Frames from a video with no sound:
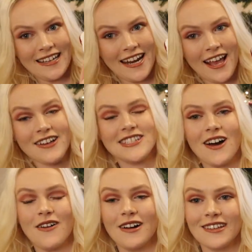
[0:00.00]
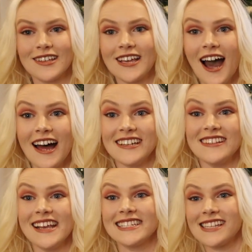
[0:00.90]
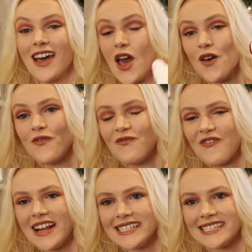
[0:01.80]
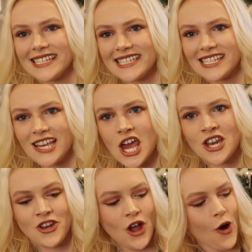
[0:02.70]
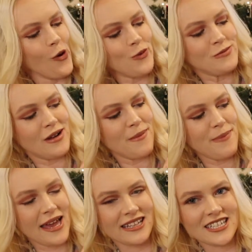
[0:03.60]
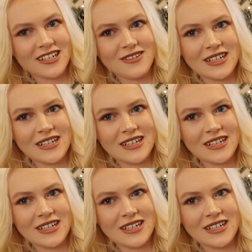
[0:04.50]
And I also got this faceless gnome pillow.